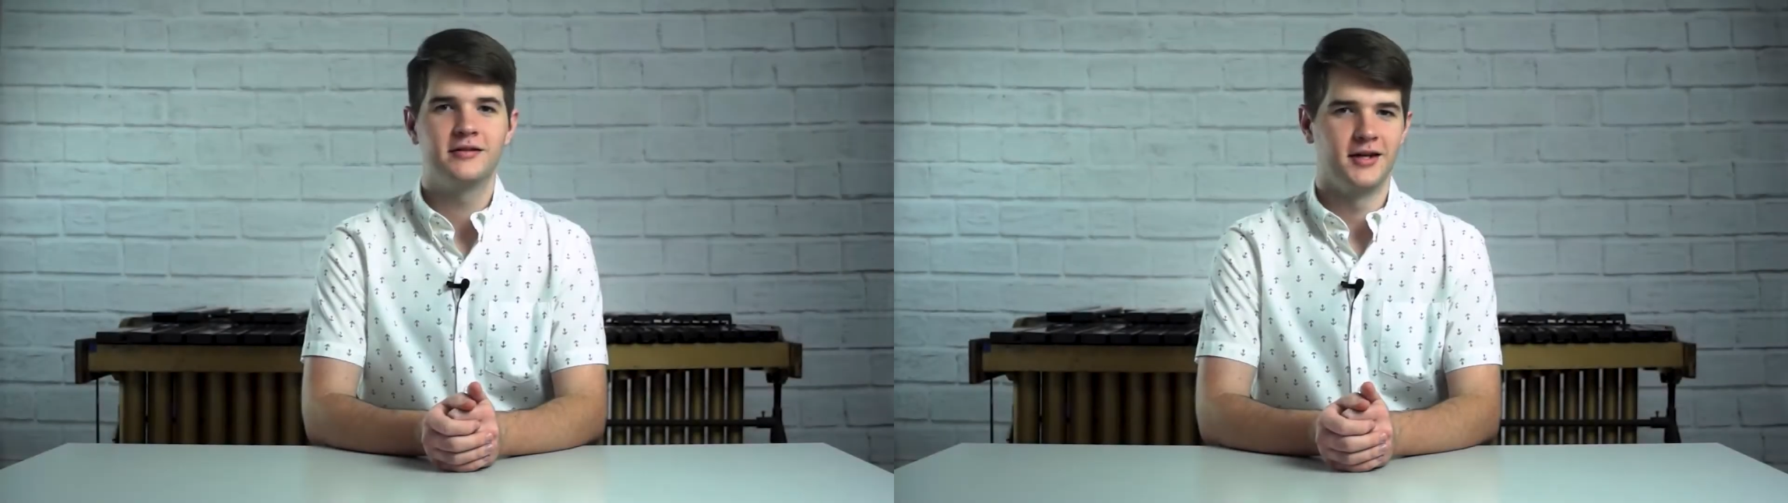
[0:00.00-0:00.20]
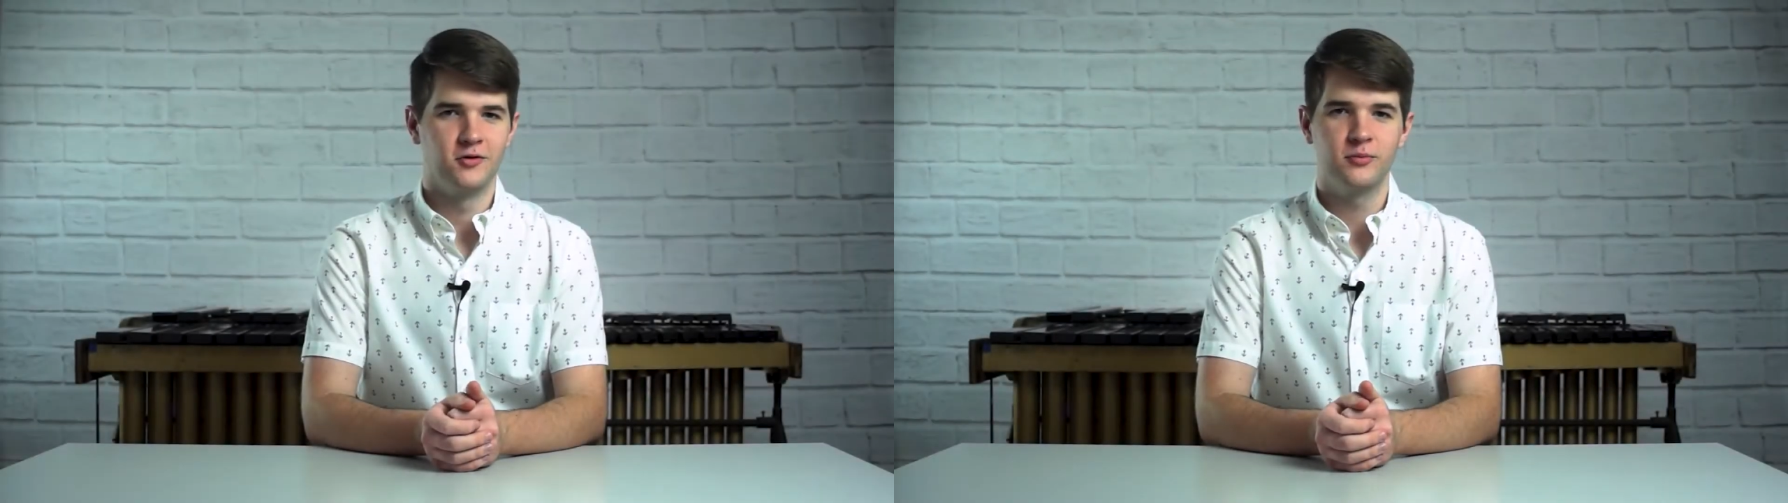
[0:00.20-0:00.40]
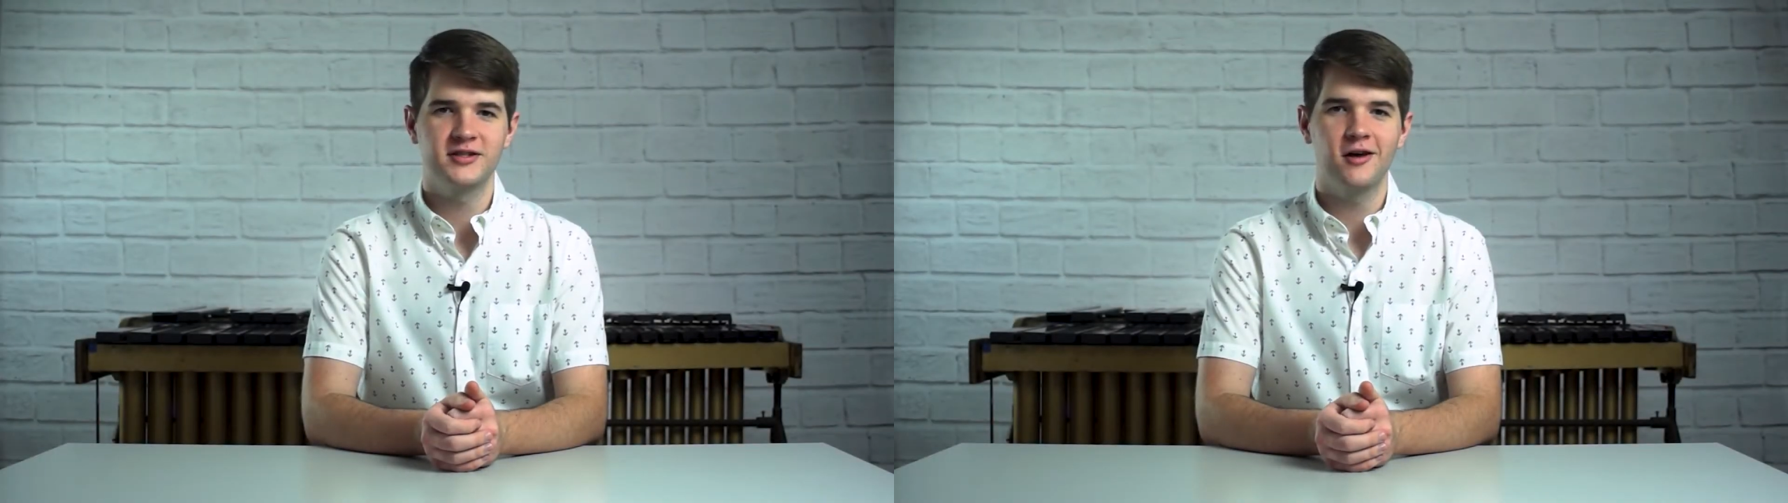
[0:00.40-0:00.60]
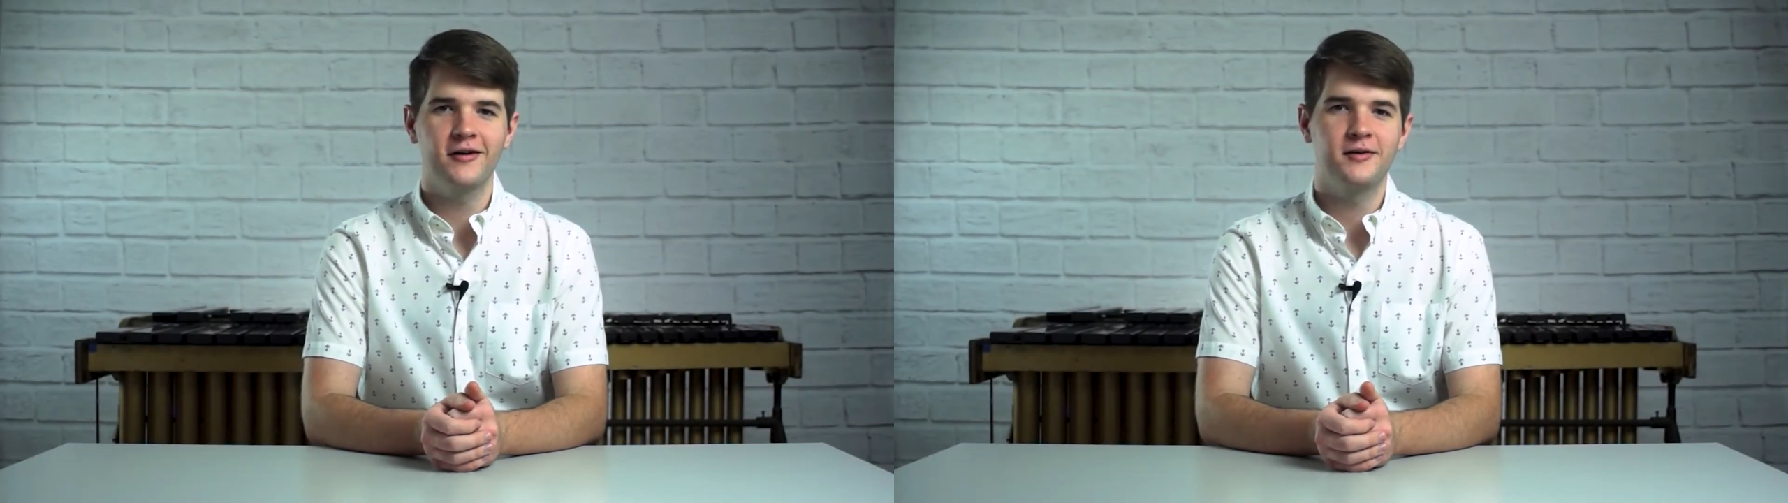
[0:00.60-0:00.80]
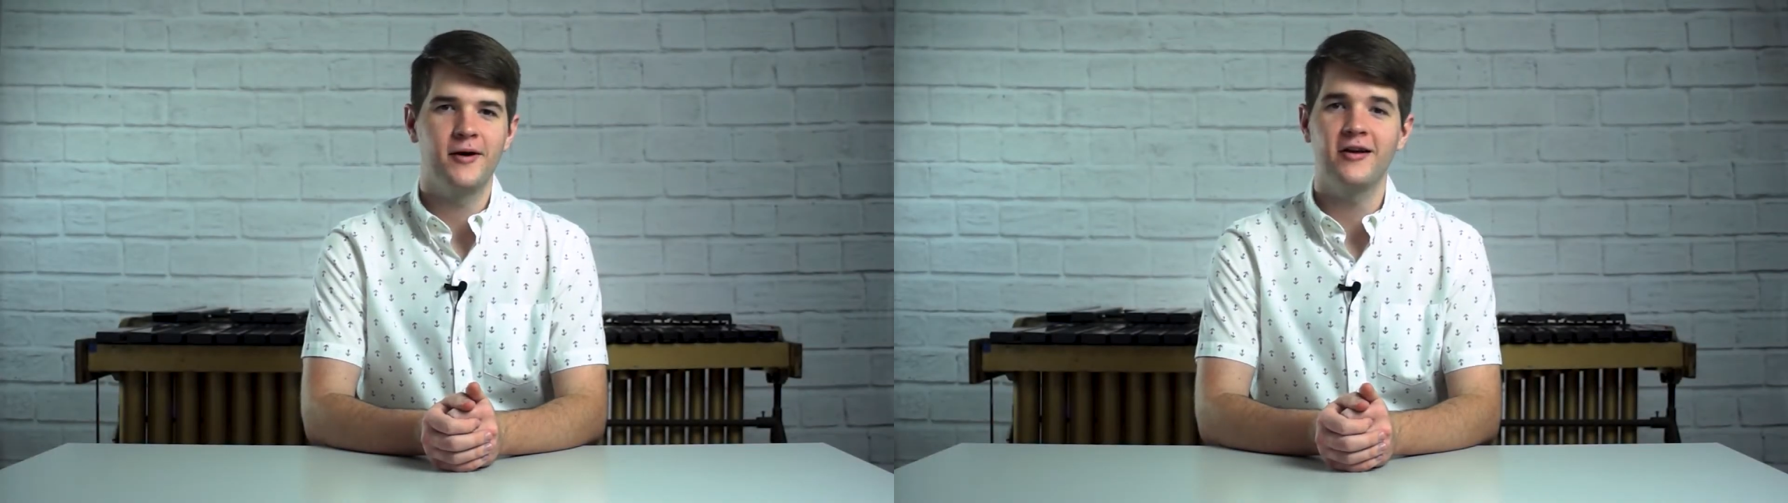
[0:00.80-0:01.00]
Today we'll be
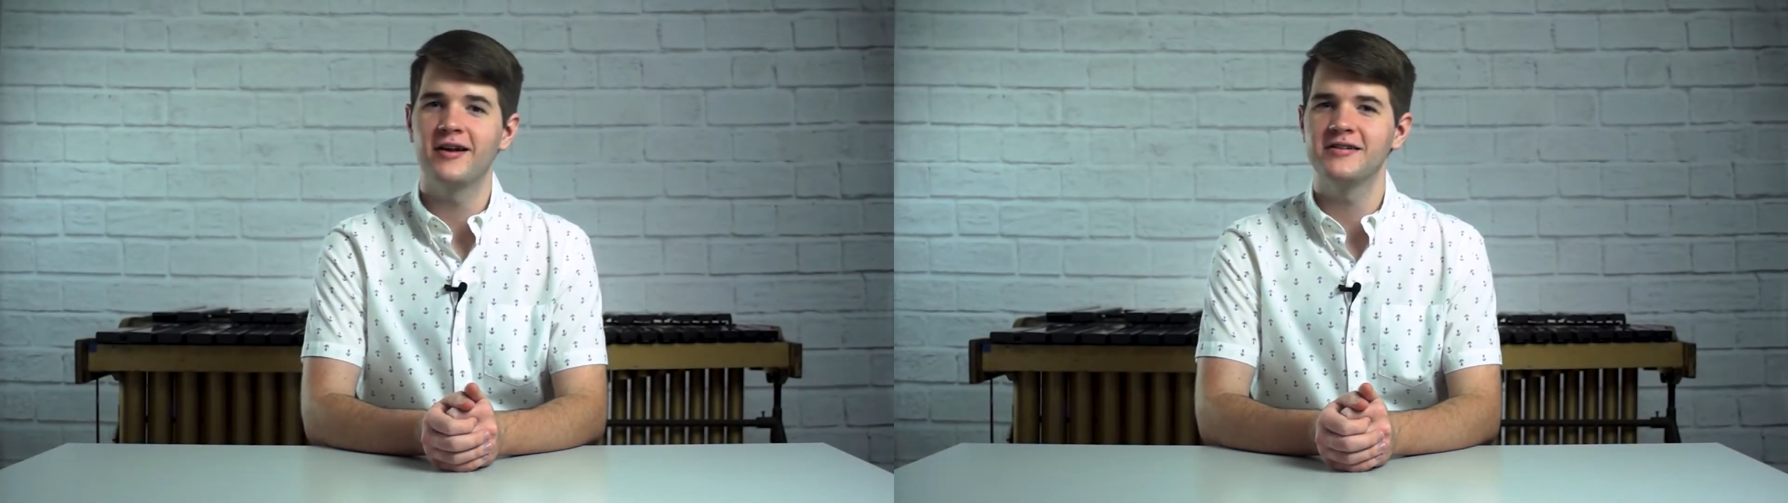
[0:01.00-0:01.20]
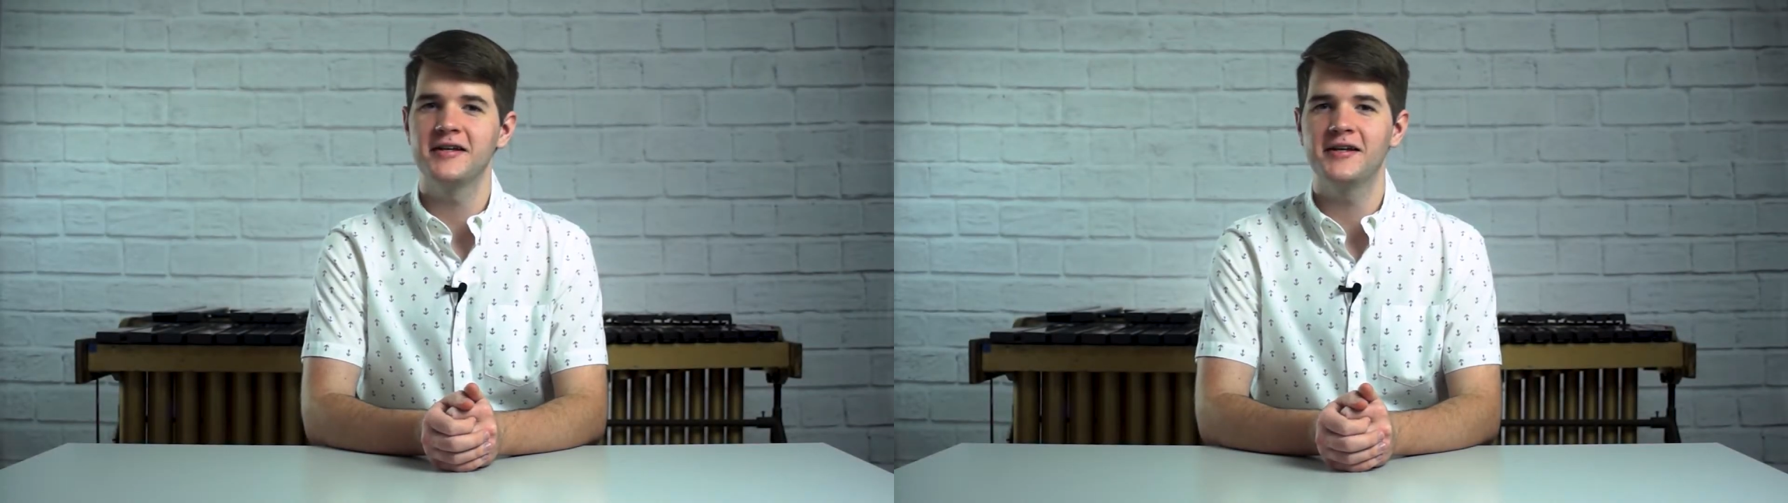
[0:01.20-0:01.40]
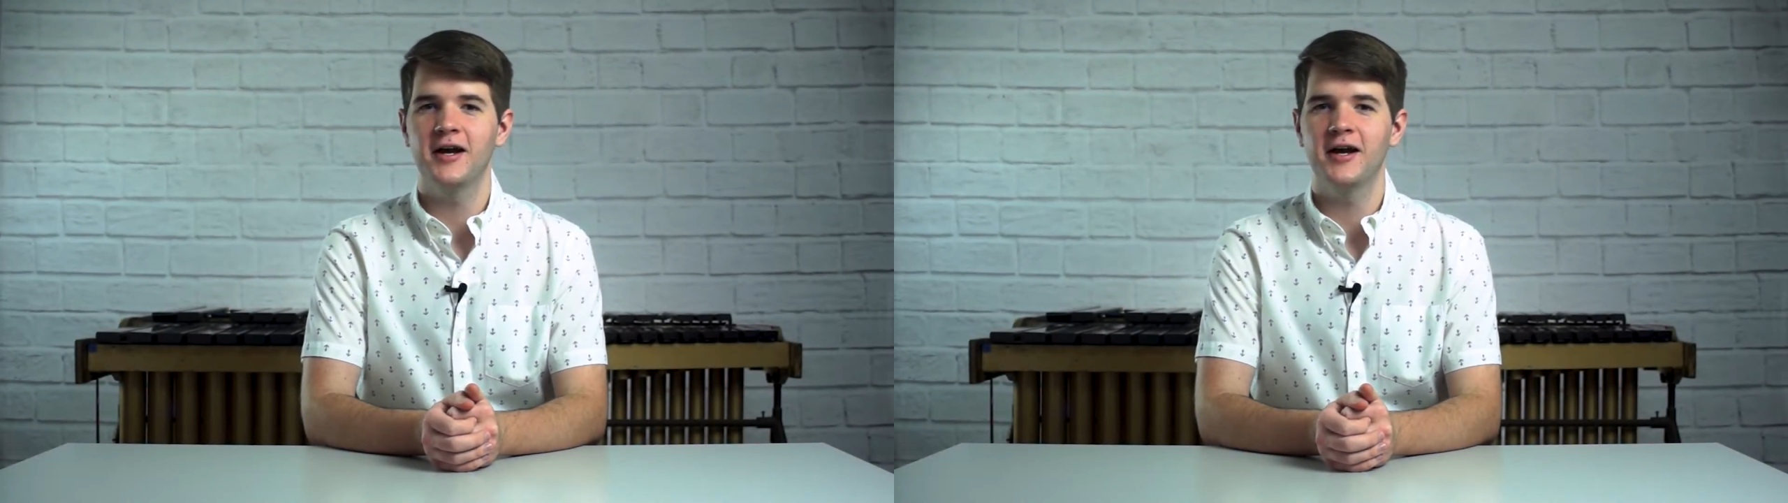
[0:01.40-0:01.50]
talking about how to take